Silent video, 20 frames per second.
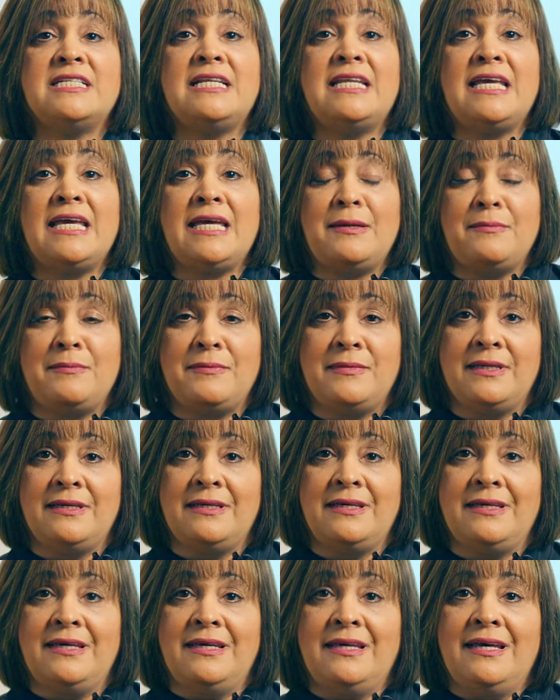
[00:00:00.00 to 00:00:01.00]
in Him.
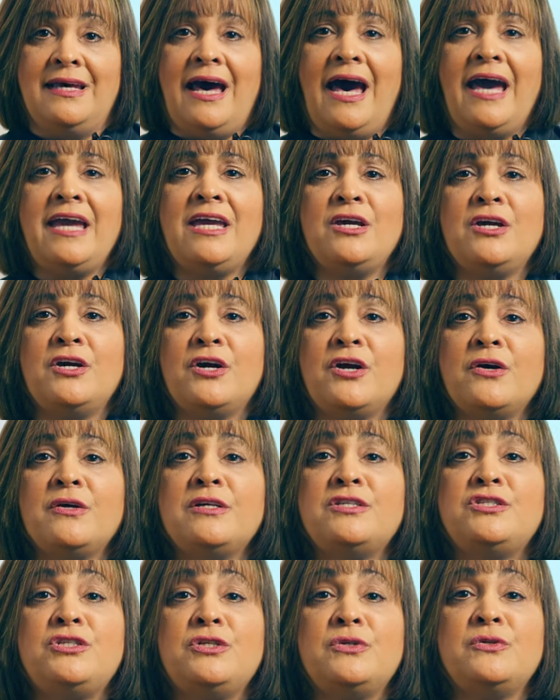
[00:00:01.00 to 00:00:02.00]
I
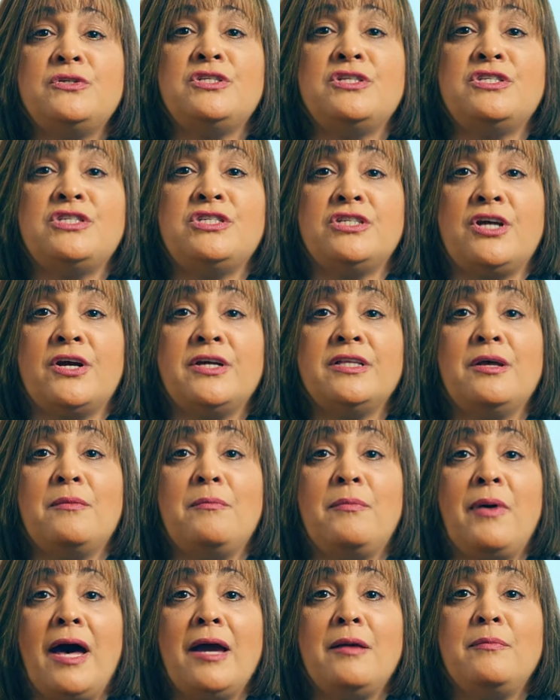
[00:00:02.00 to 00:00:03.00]
encourage you to start the
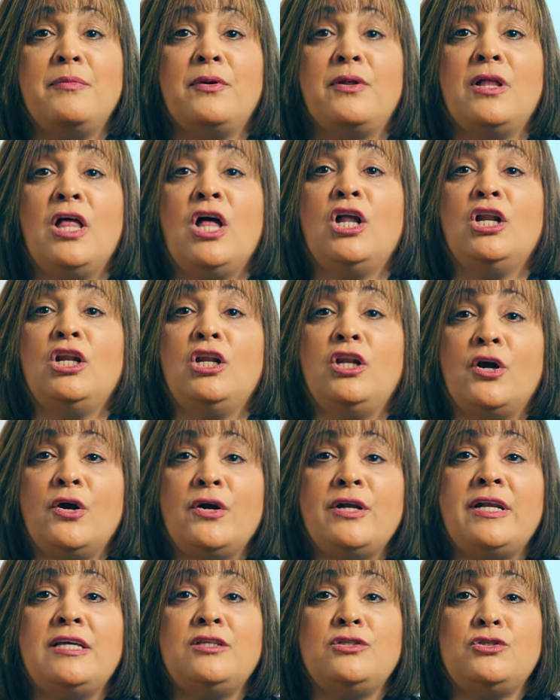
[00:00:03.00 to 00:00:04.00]
Bible
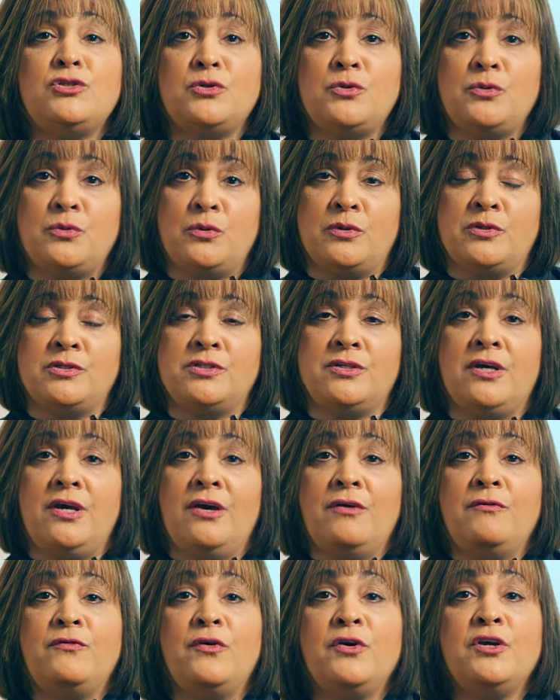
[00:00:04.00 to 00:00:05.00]
learning tools
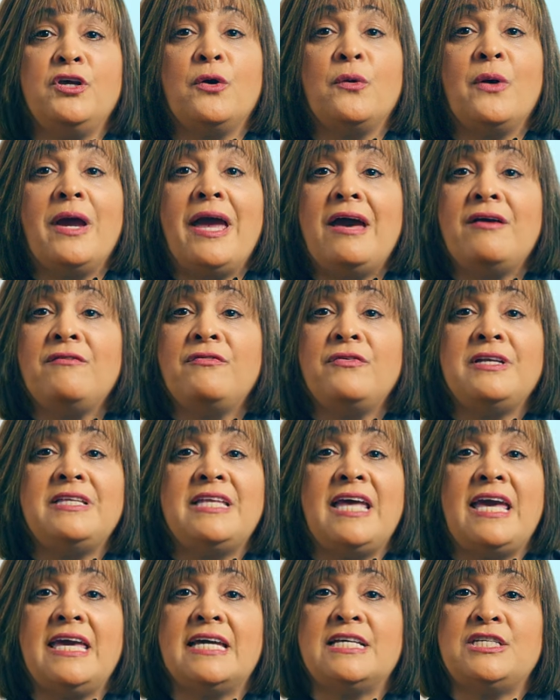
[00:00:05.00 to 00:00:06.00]
for your
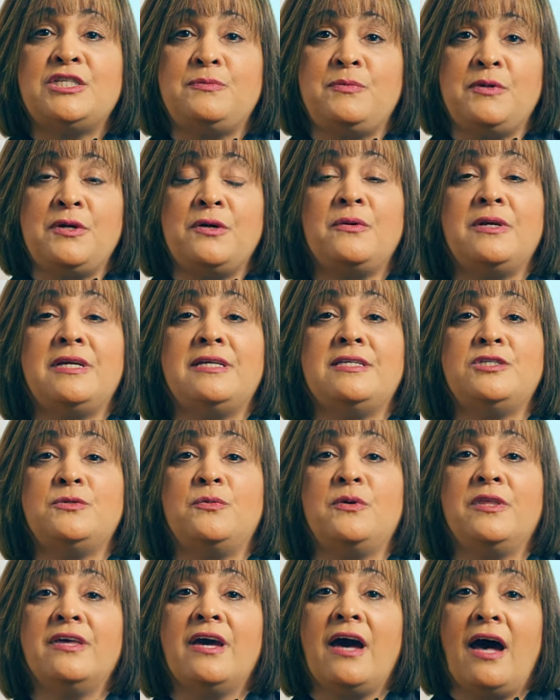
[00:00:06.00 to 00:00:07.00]
everyday experience
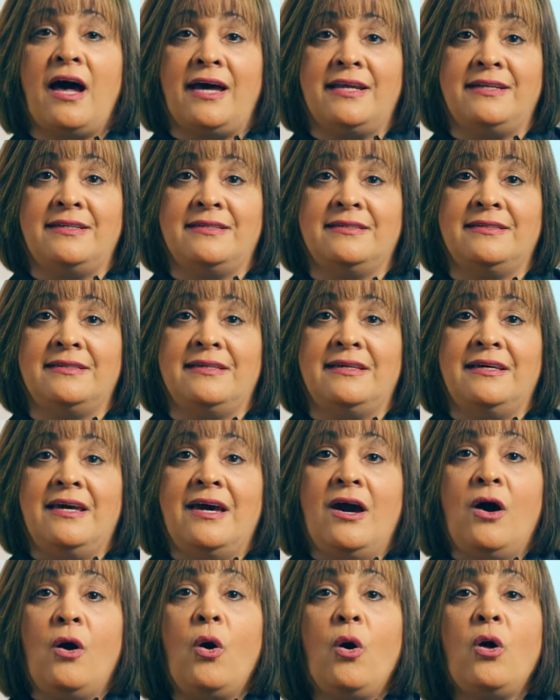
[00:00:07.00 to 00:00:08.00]
with God.
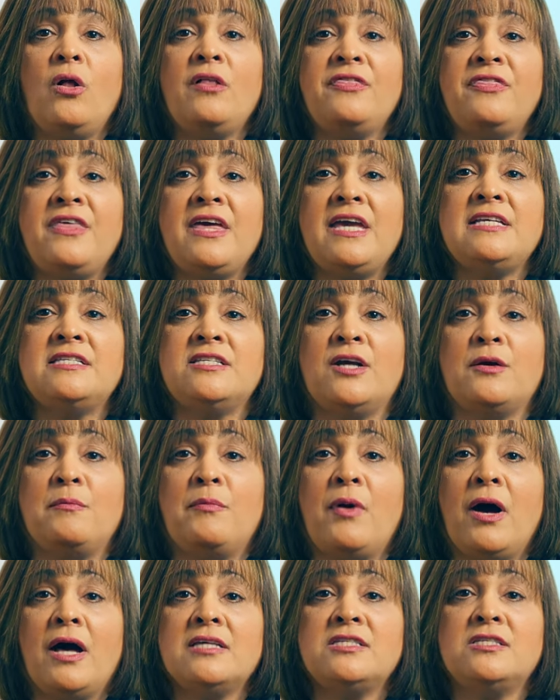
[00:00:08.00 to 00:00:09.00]
All things are
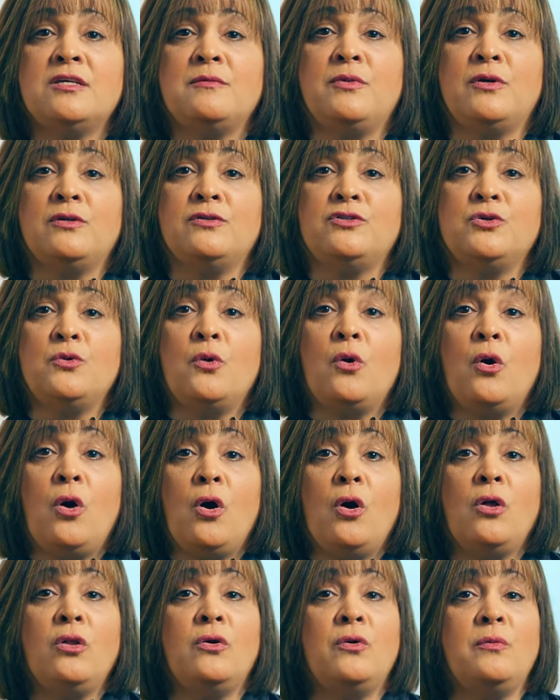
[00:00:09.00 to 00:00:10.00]
possible to
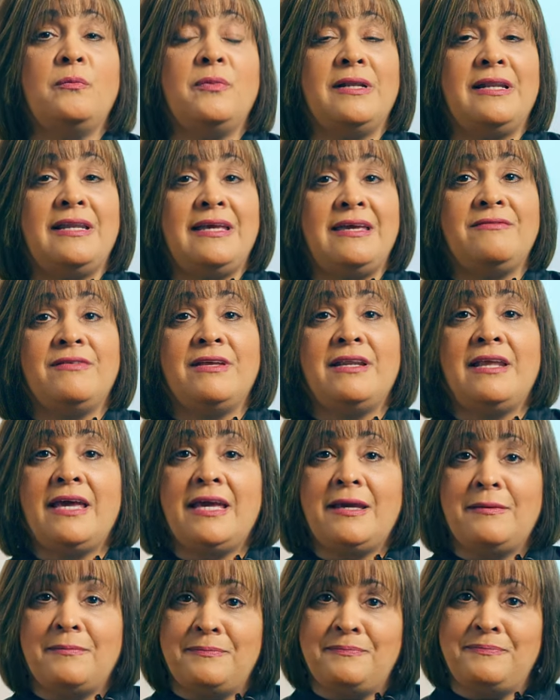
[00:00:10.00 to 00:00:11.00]
all who believe in
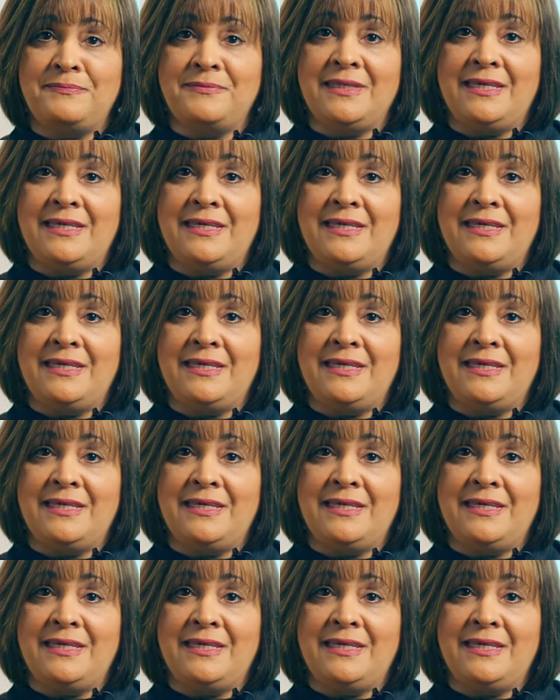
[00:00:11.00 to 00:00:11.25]
Him.